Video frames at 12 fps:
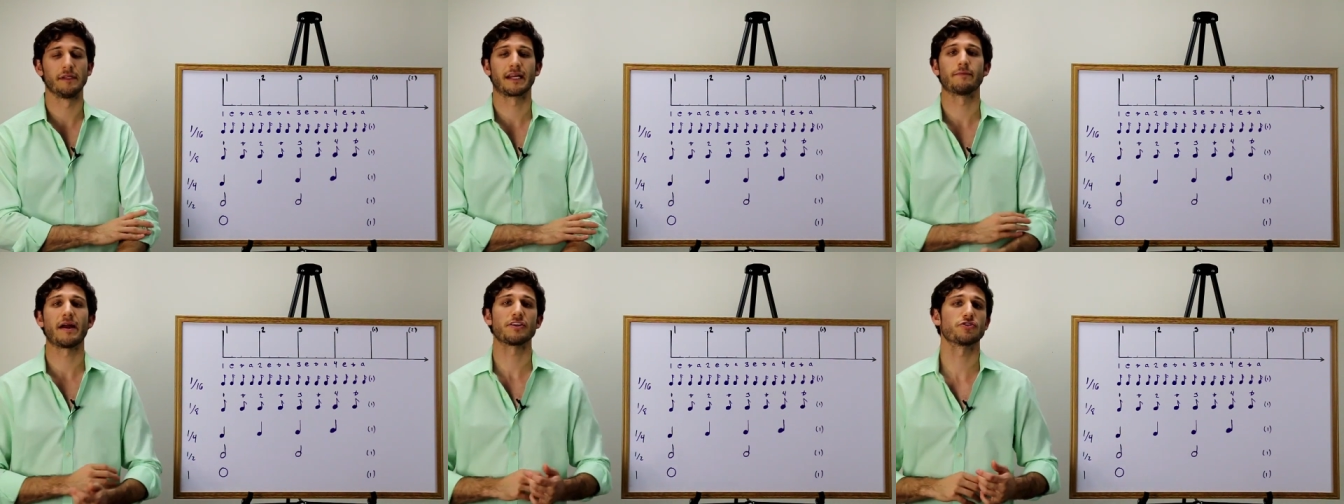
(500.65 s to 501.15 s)

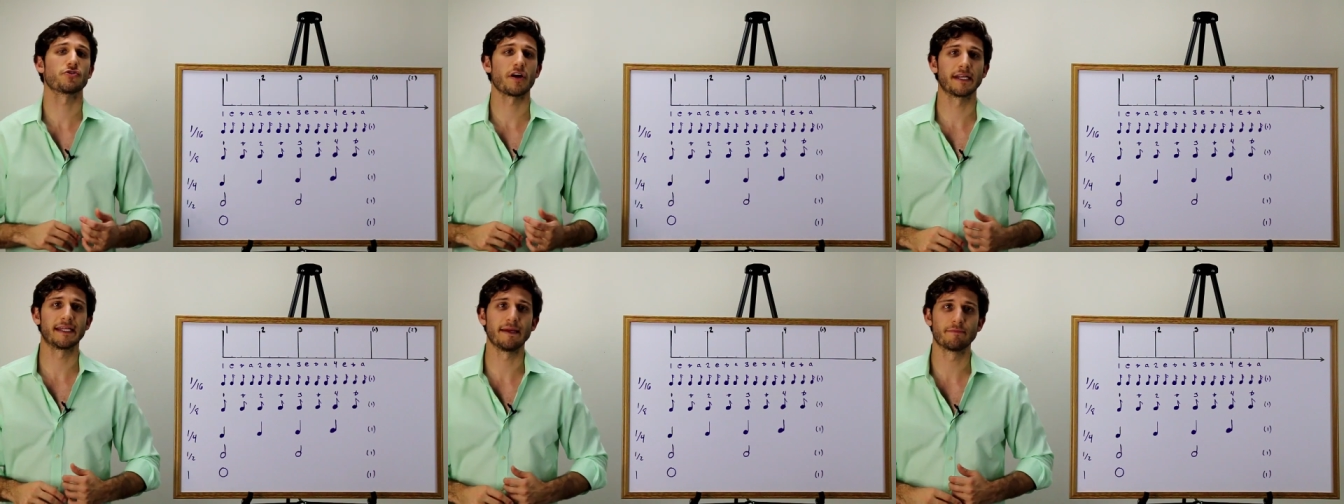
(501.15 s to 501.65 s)
Like imagine
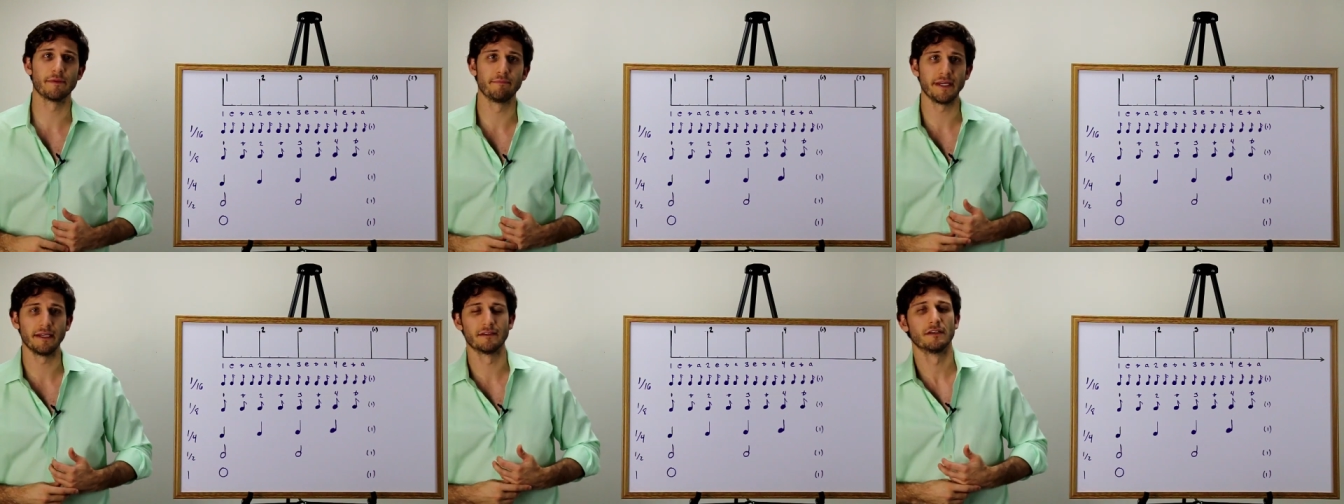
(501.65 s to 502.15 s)
trying to keep the
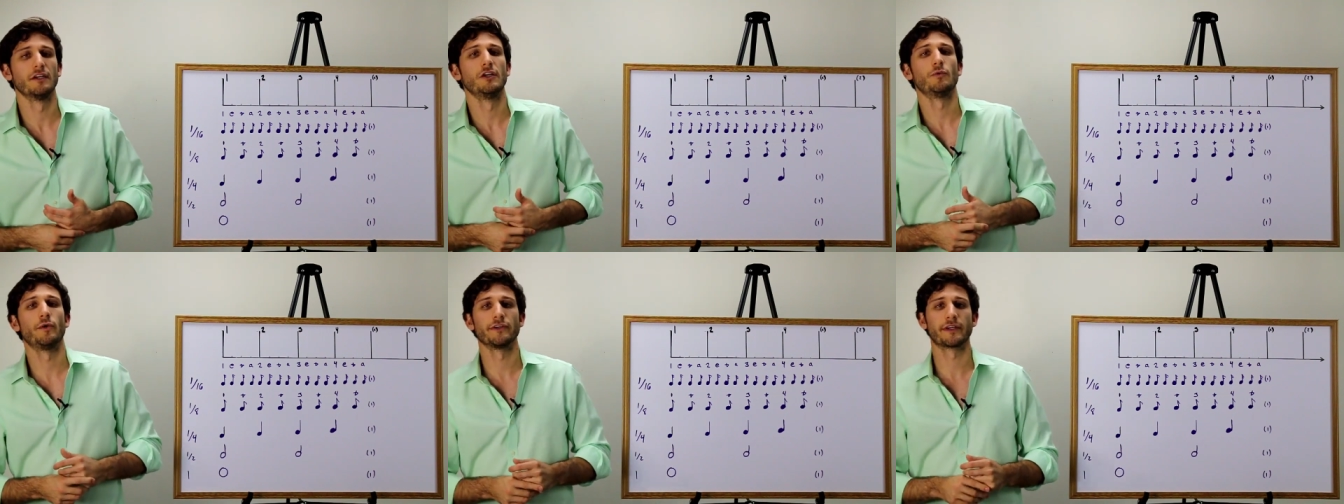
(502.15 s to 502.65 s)
beat
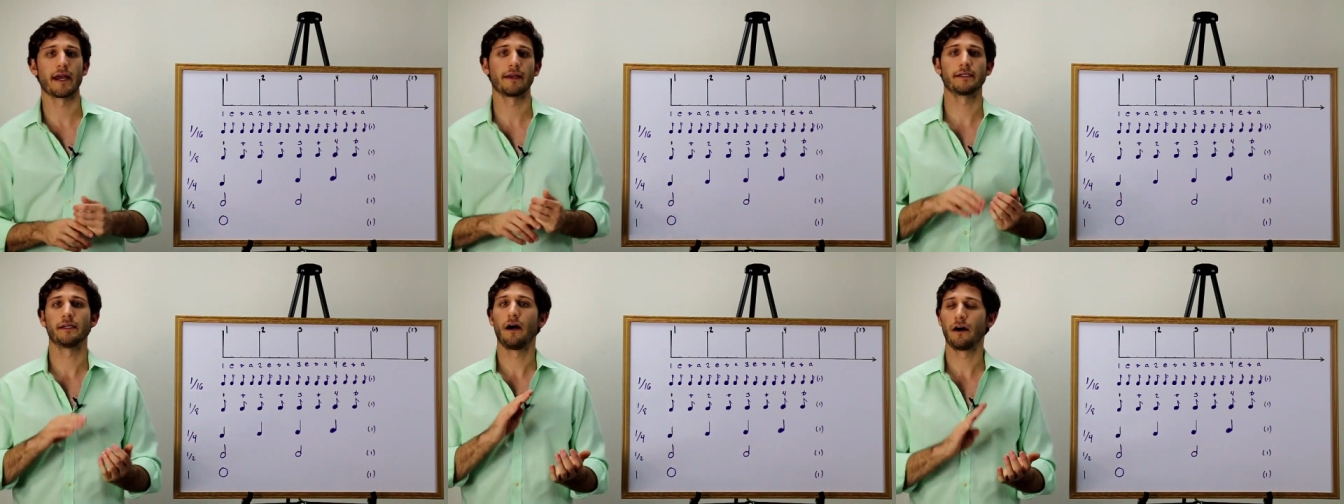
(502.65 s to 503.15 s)
when you're
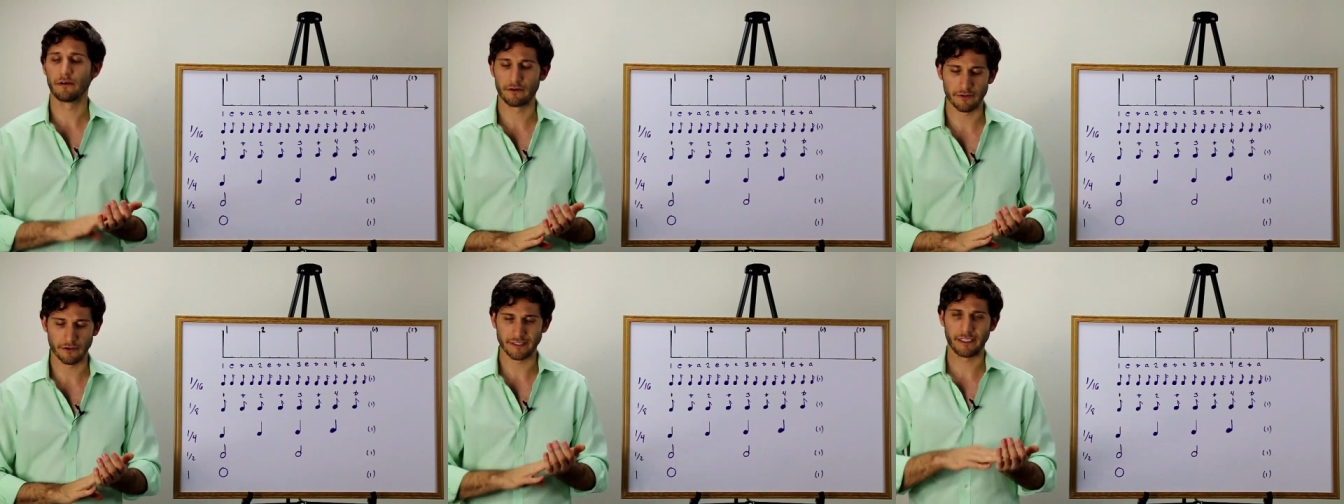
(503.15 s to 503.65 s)
counting
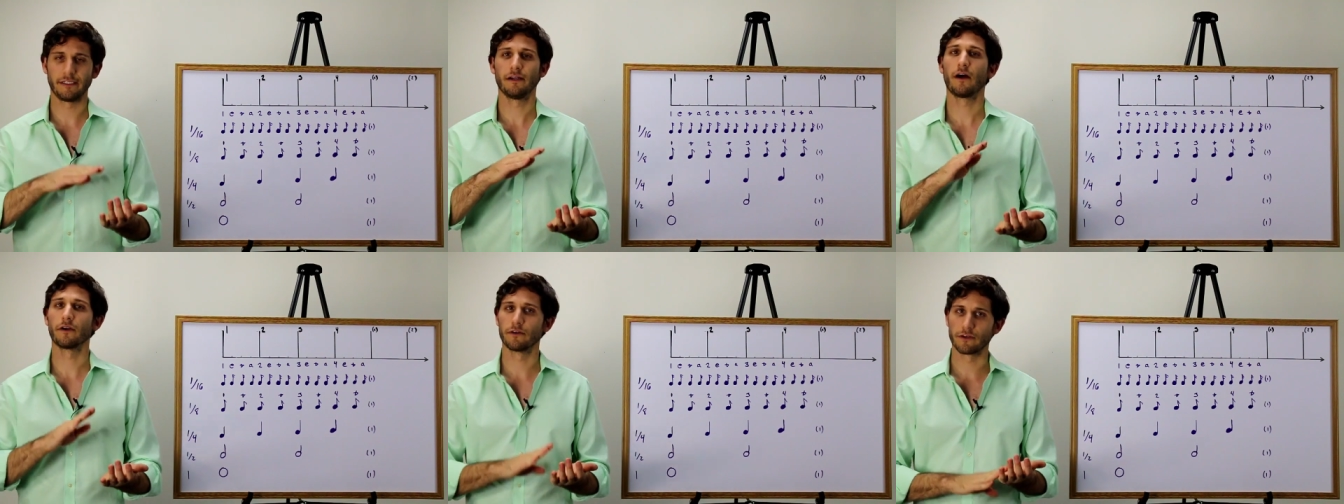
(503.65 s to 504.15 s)
113,
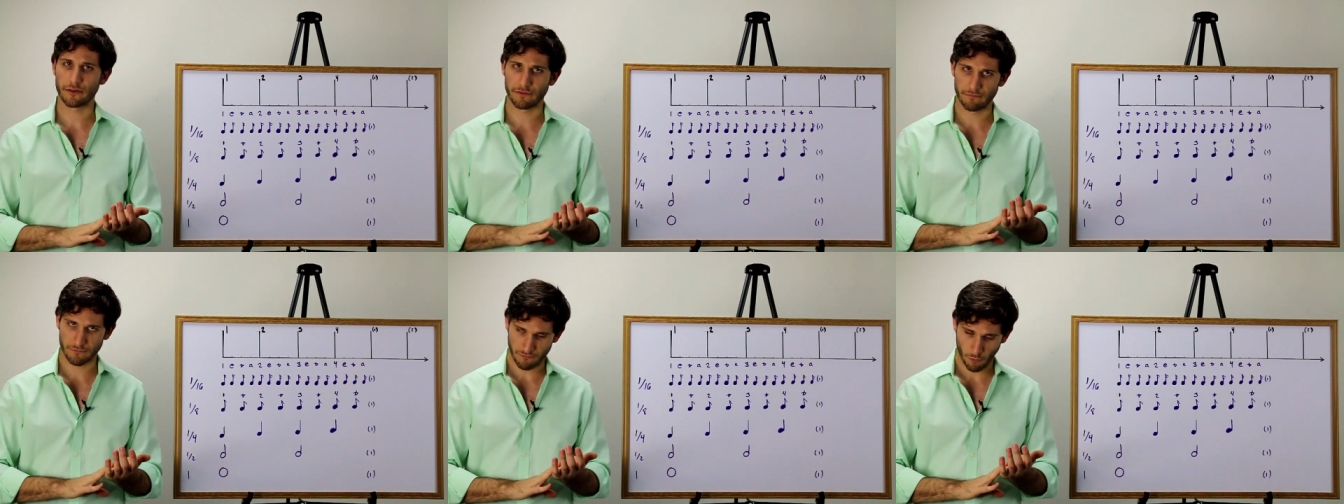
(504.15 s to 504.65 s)

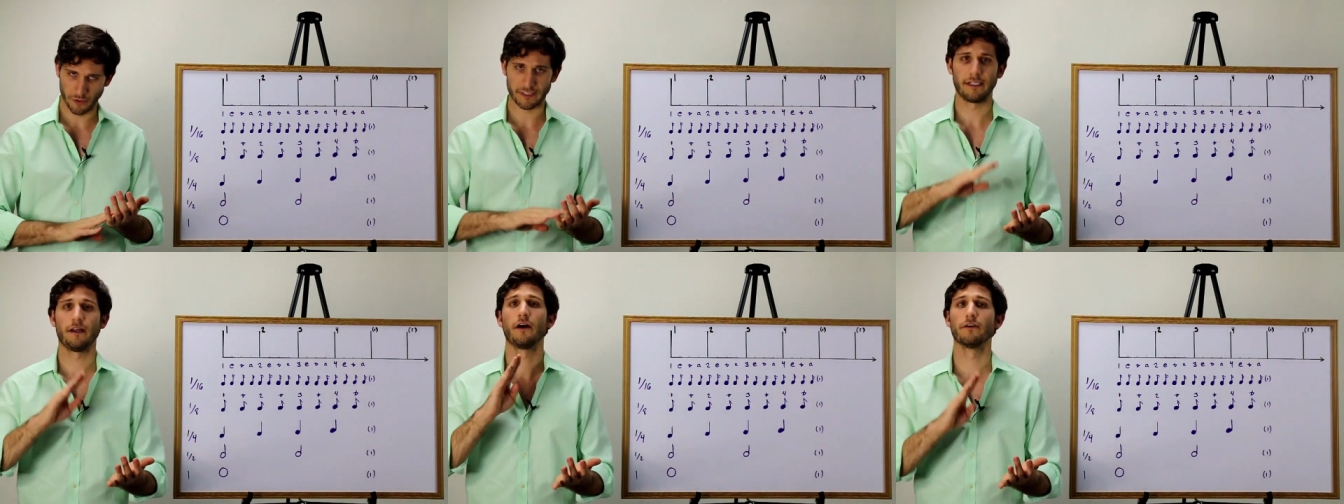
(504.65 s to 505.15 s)

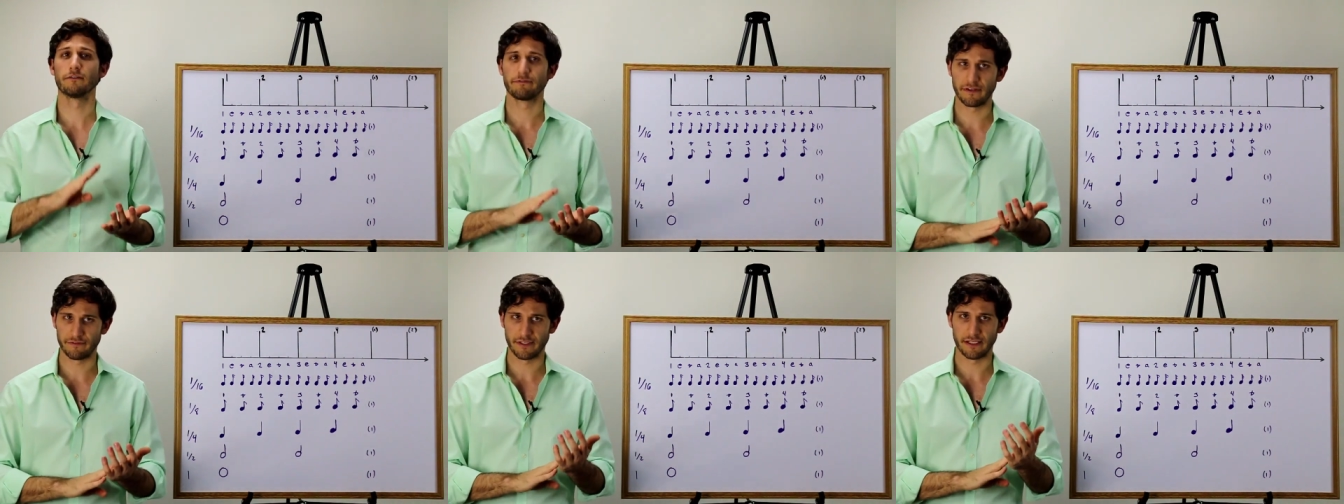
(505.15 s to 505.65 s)
114,
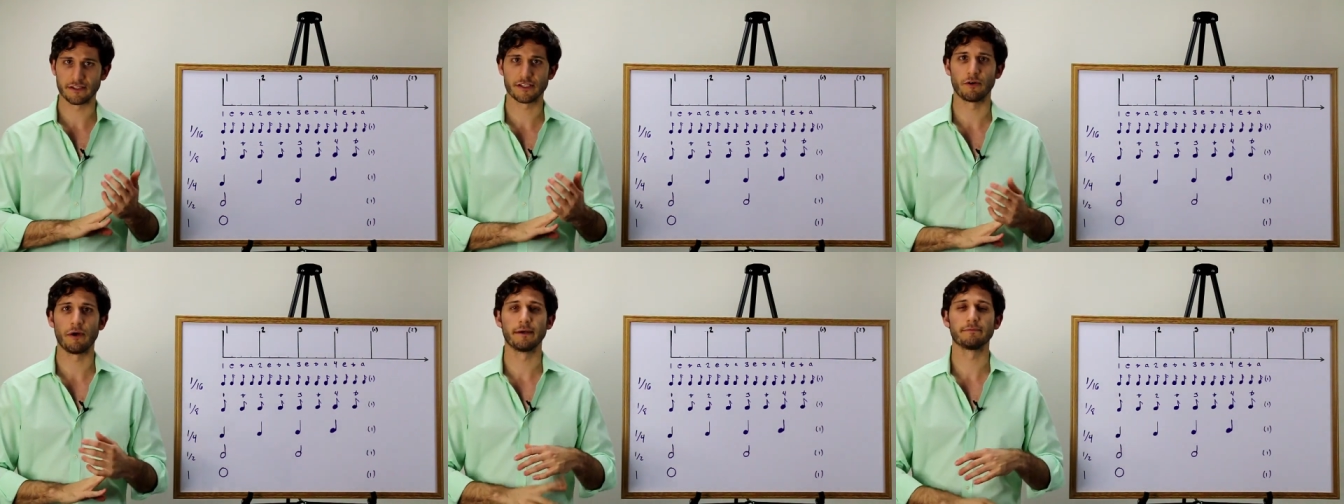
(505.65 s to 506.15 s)
115,
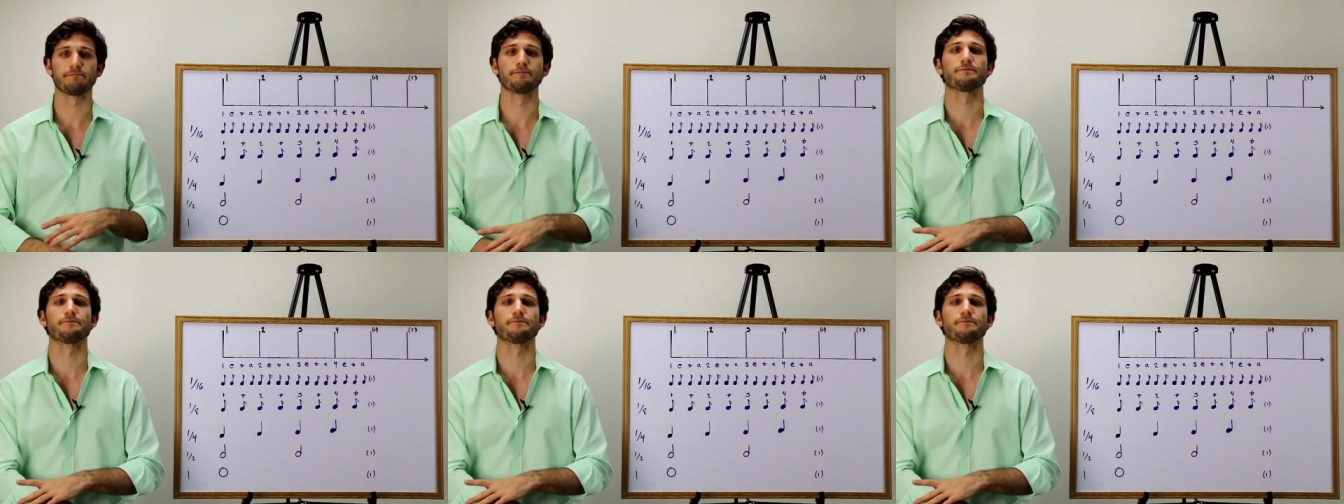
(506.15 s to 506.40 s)
so on.